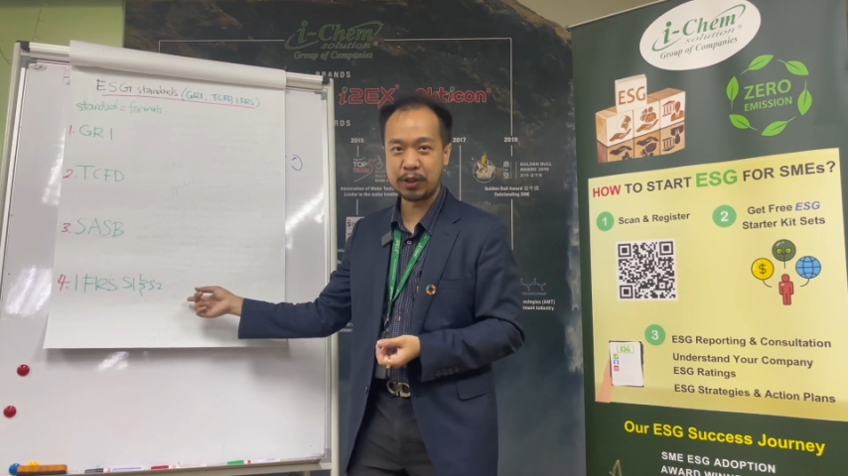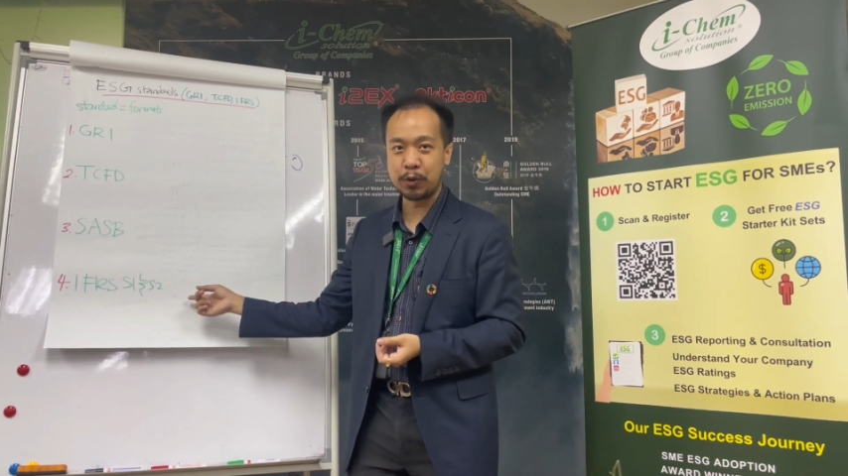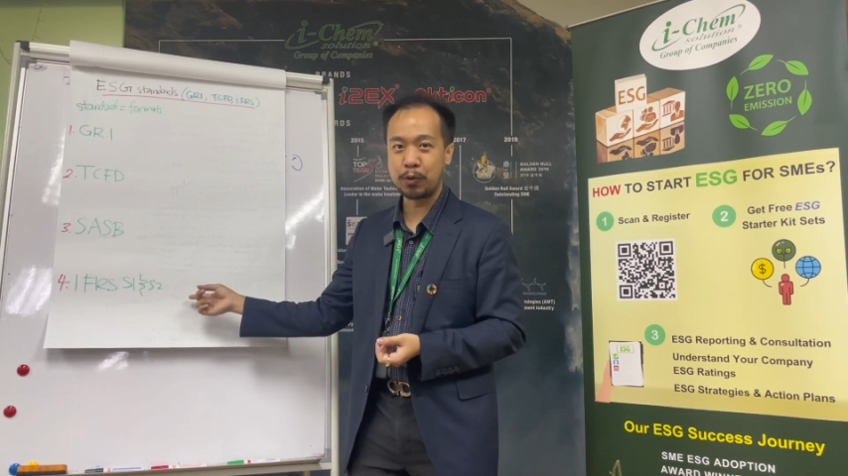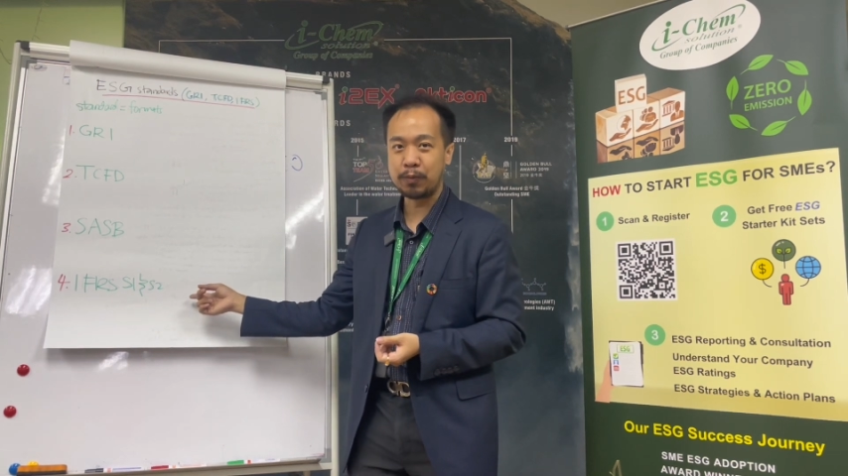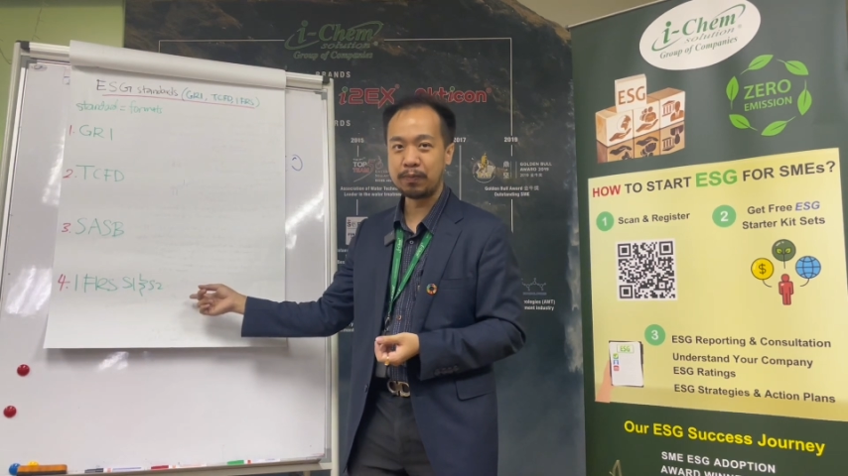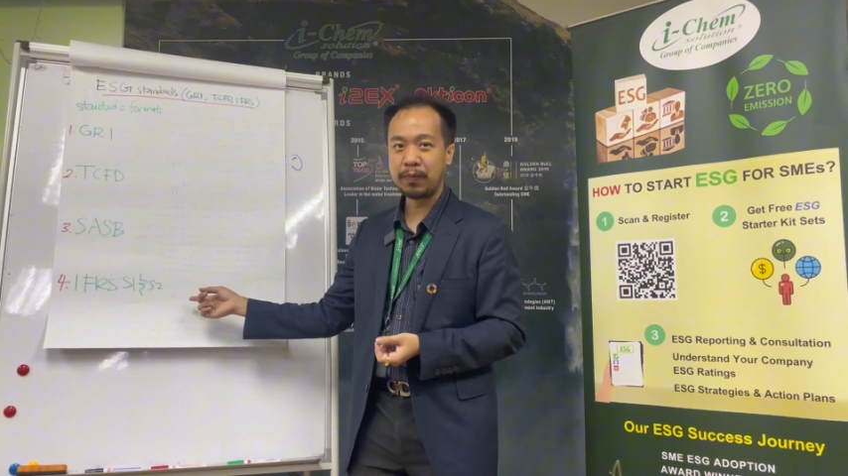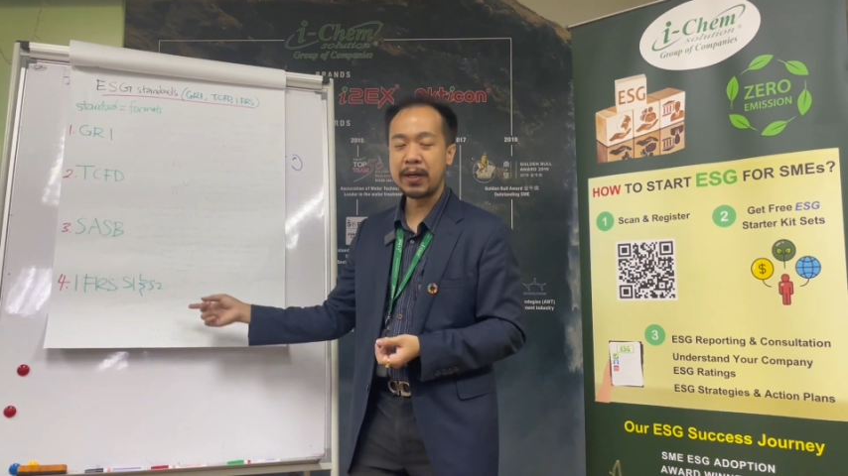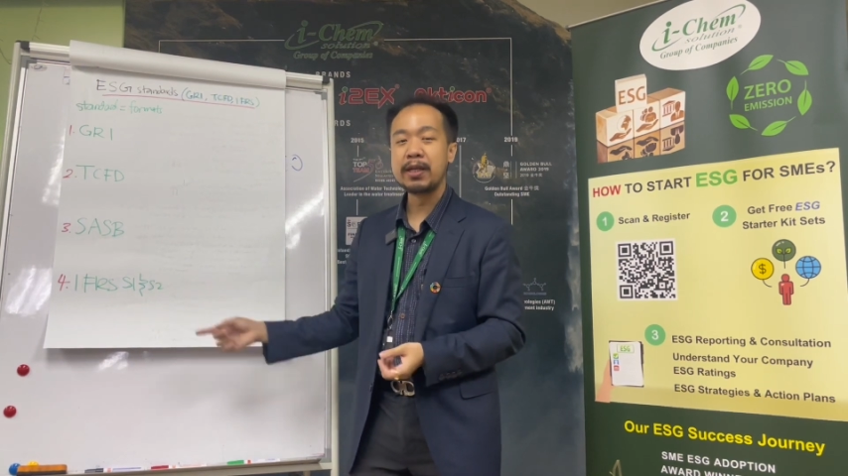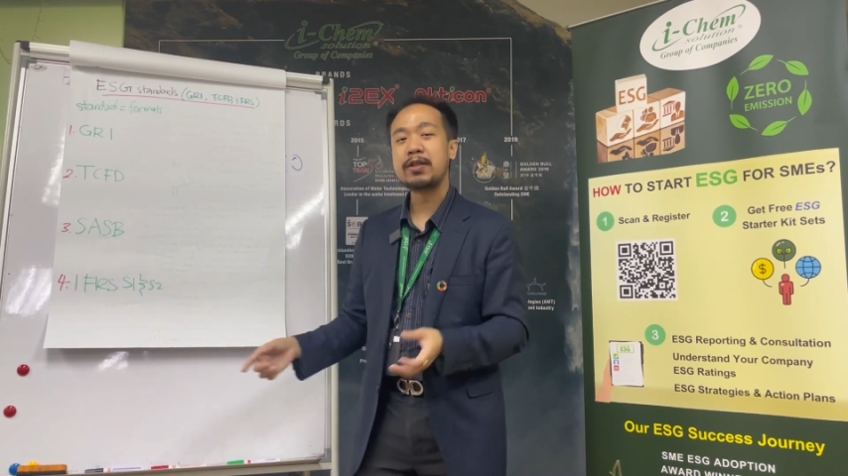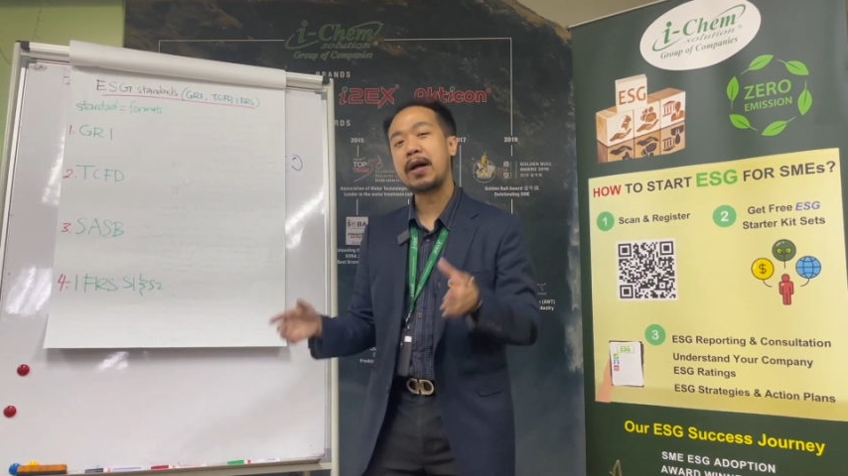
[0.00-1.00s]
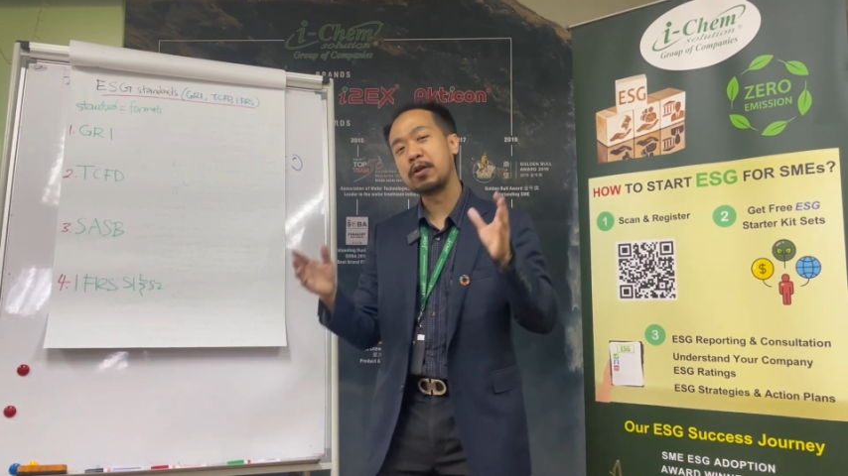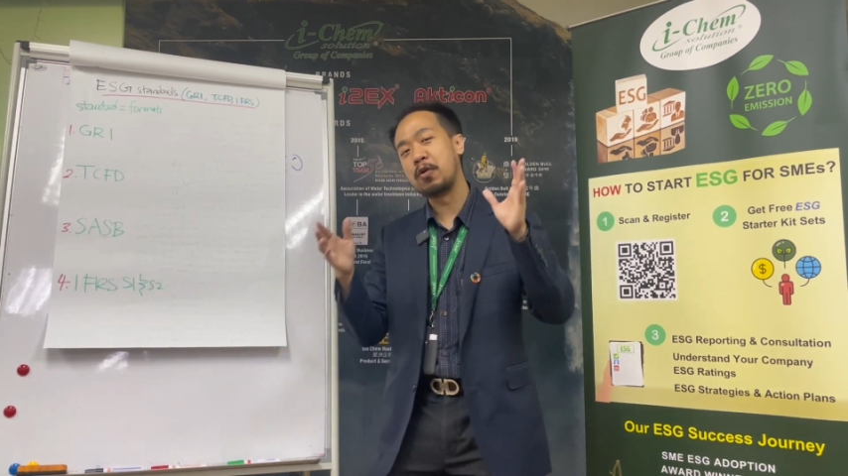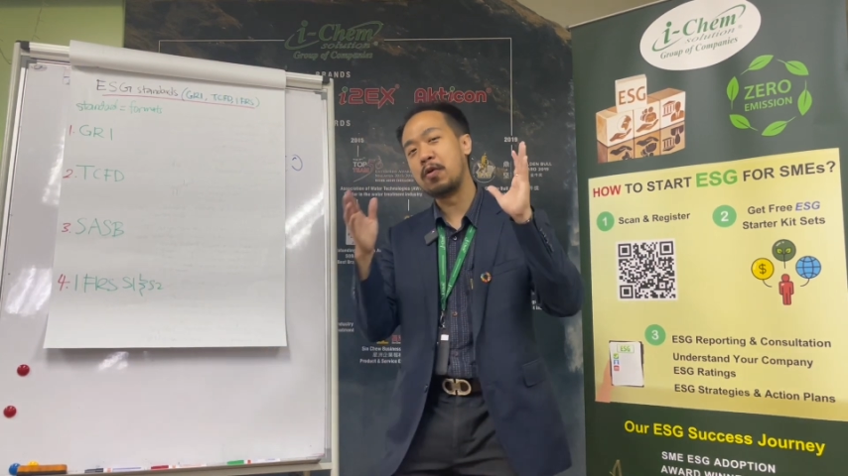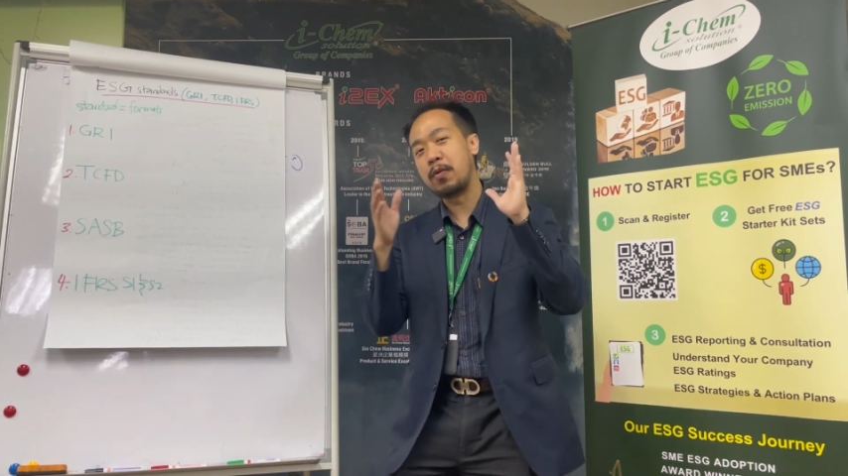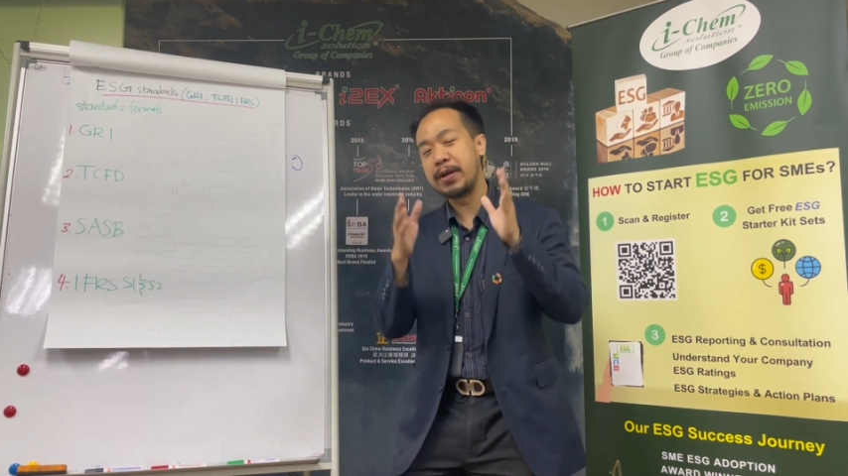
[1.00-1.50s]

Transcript: So I'll go